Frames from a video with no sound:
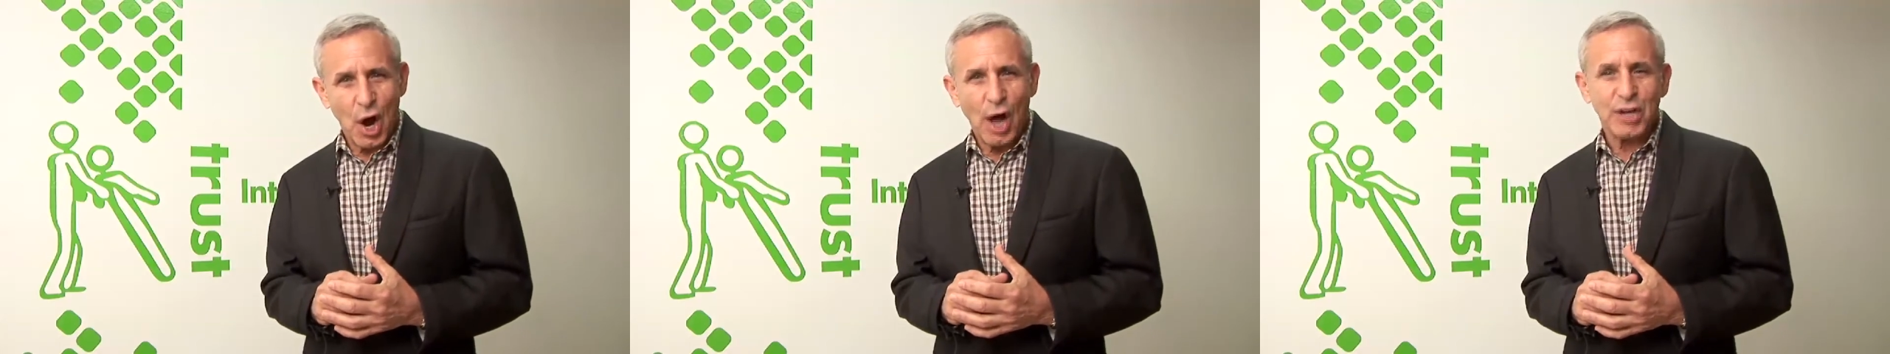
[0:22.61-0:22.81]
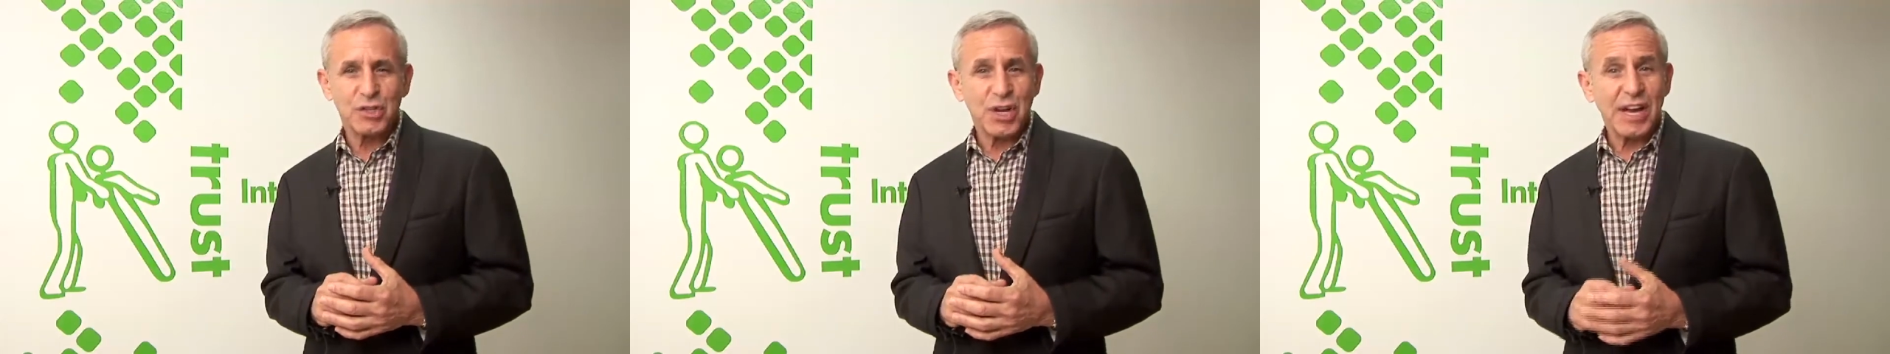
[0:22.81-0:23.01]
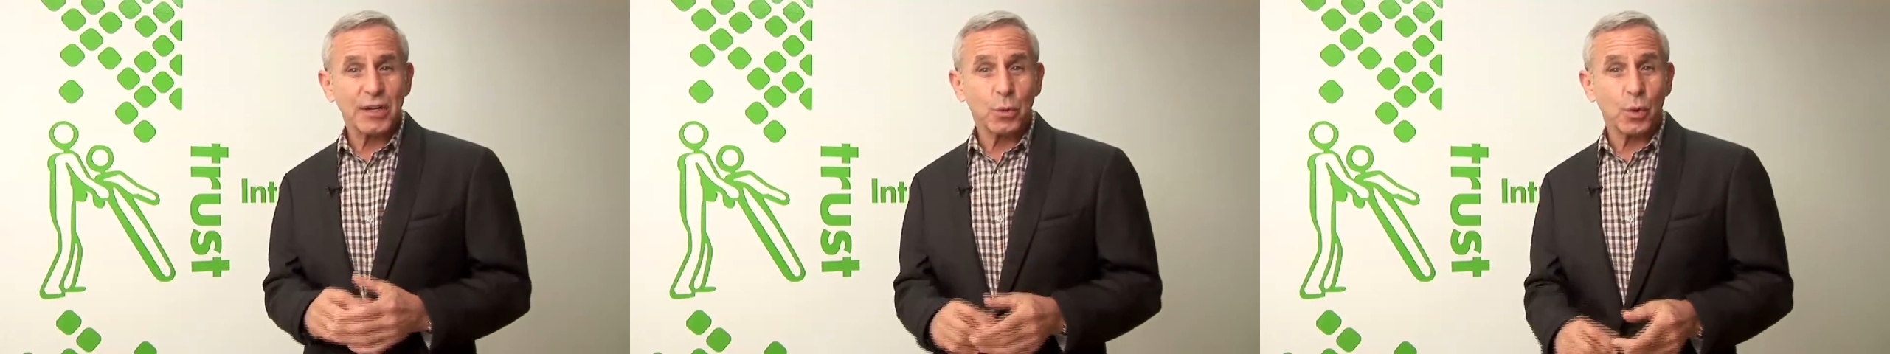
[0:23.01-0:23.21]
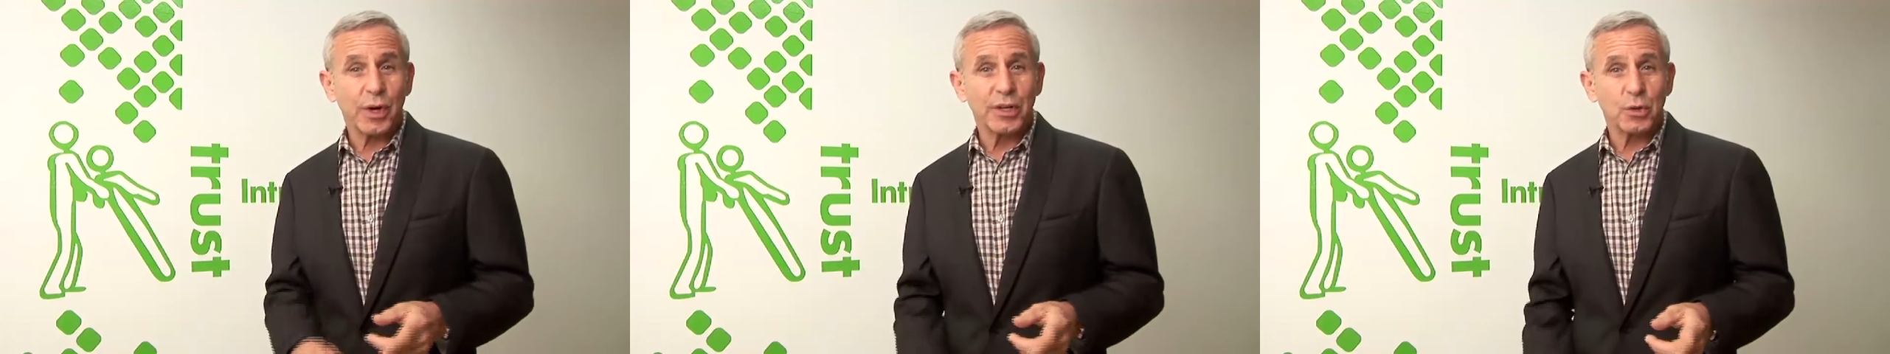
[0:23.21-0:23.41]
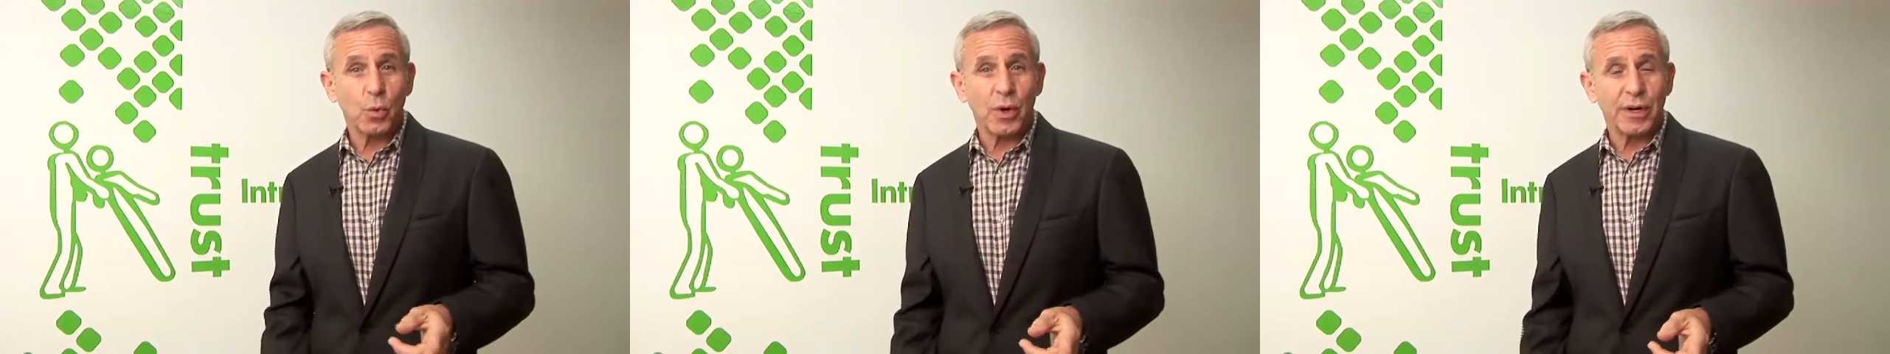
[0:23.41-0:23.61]
on
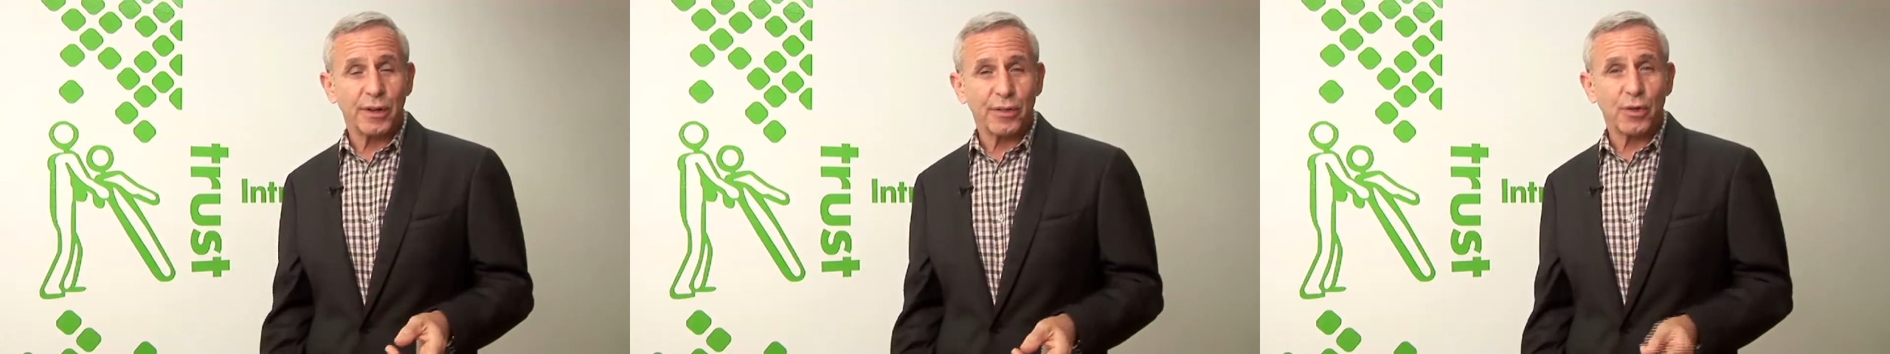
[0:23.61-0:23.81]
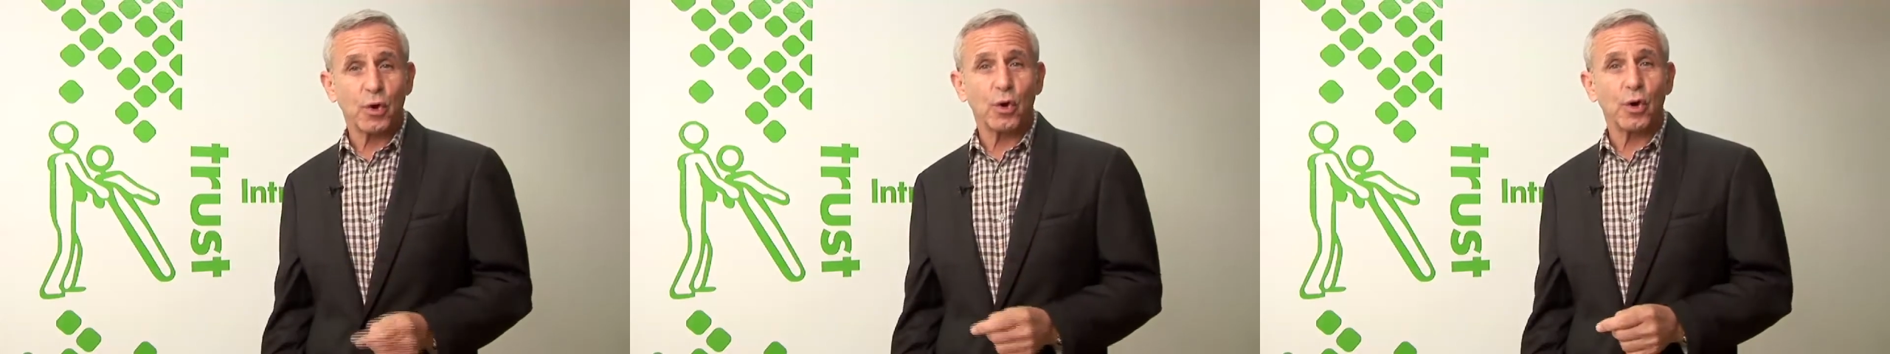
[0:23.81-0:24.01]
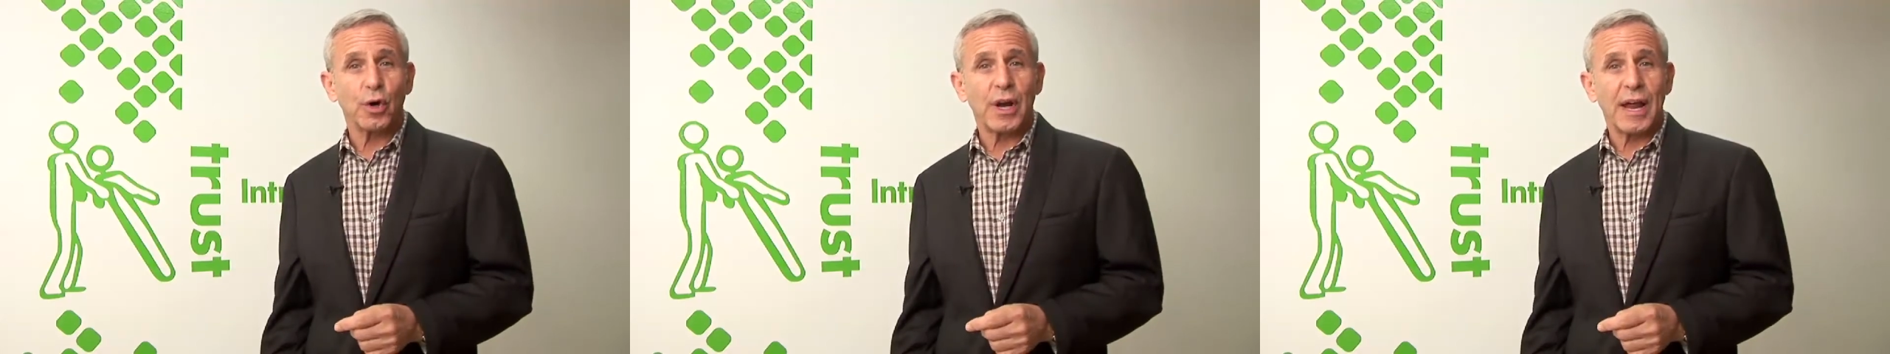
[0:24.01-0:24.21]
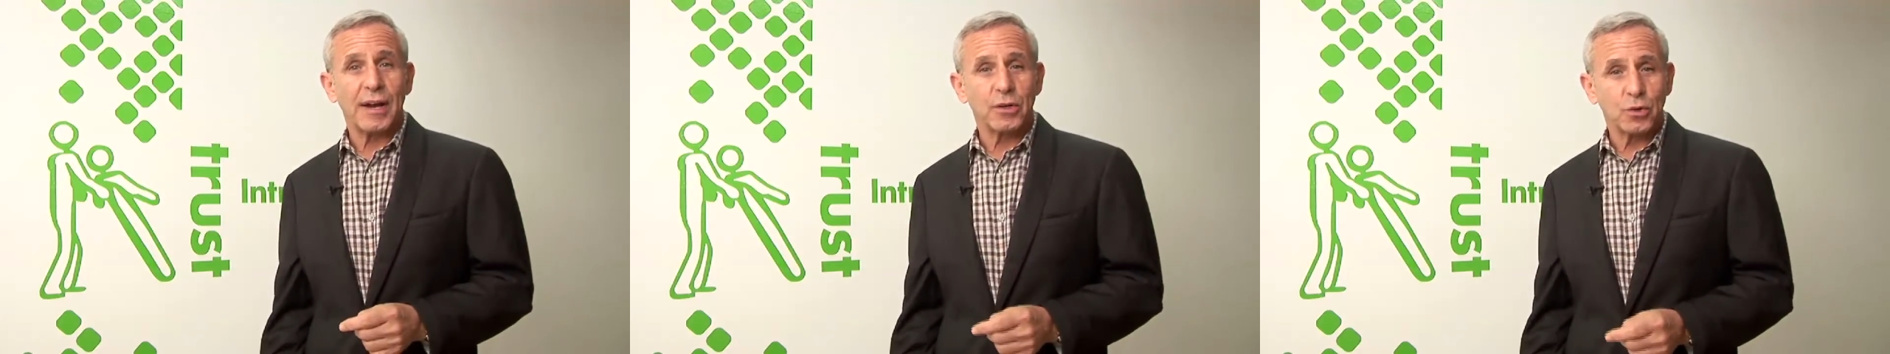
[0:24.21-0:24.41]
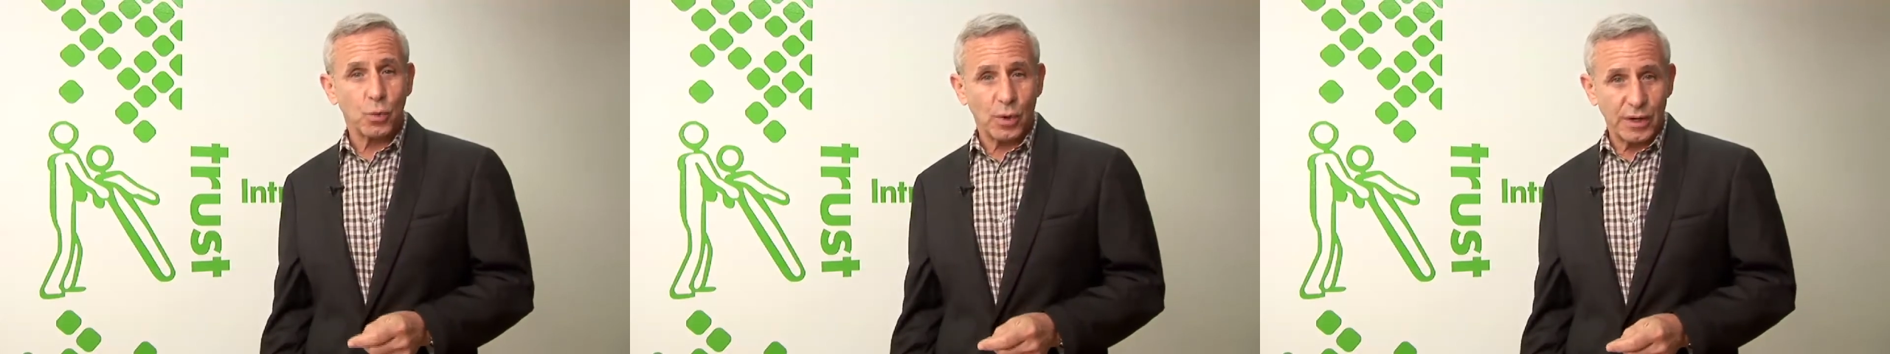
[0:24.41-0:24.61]
January 23rd
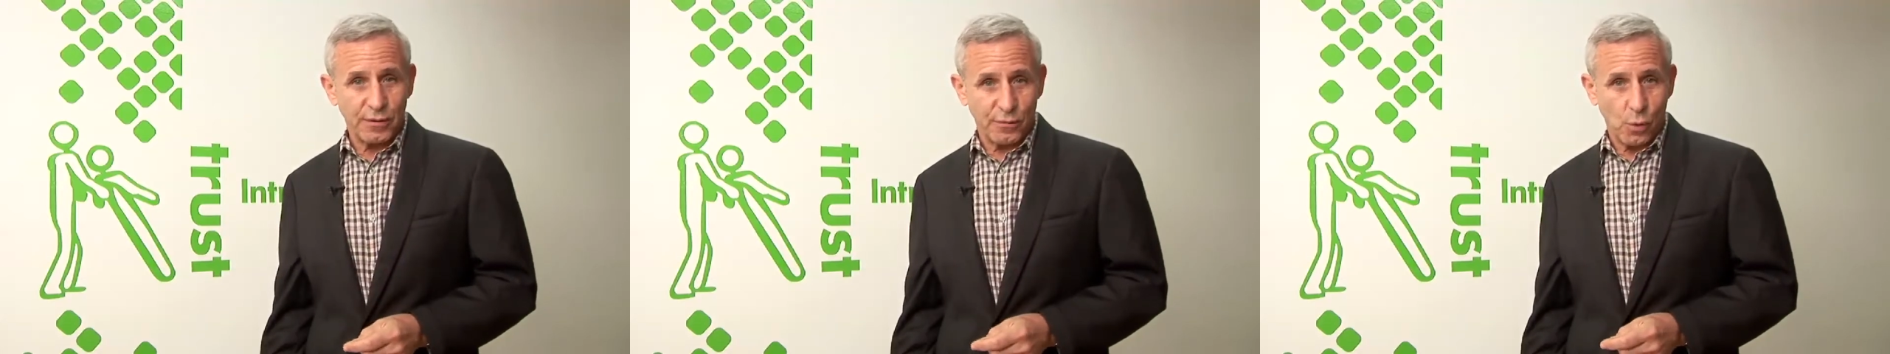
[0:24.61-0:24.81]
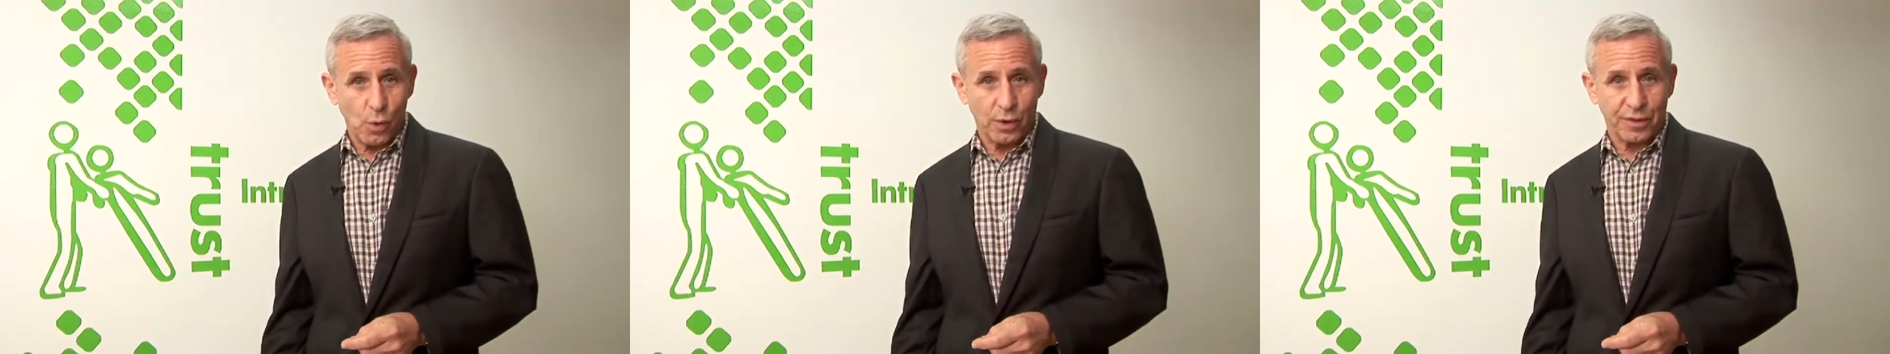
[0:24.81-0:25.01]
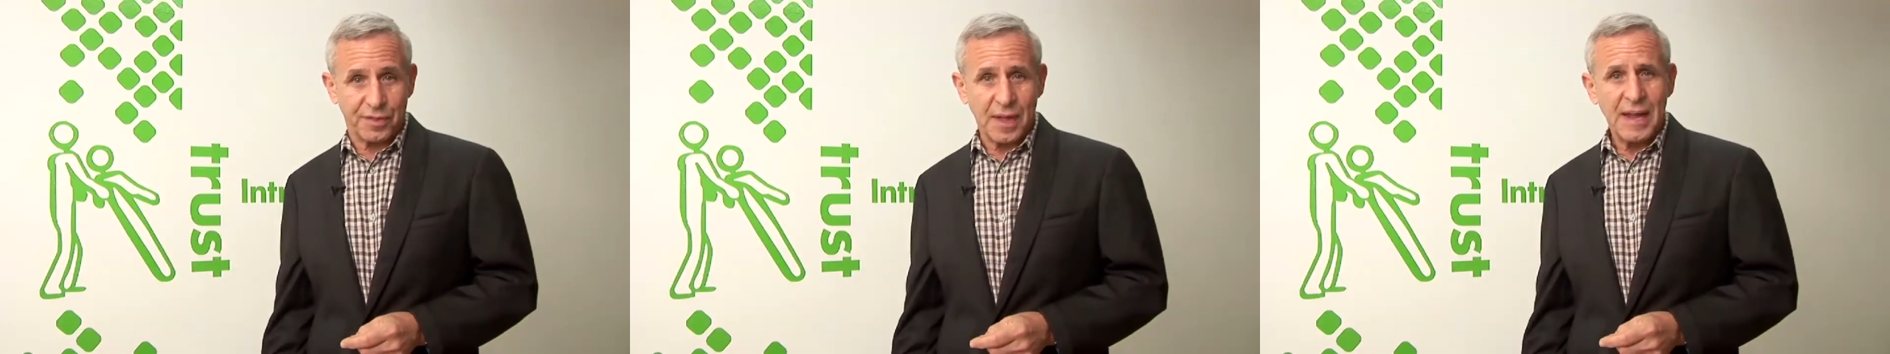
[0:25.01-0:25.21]
and 24th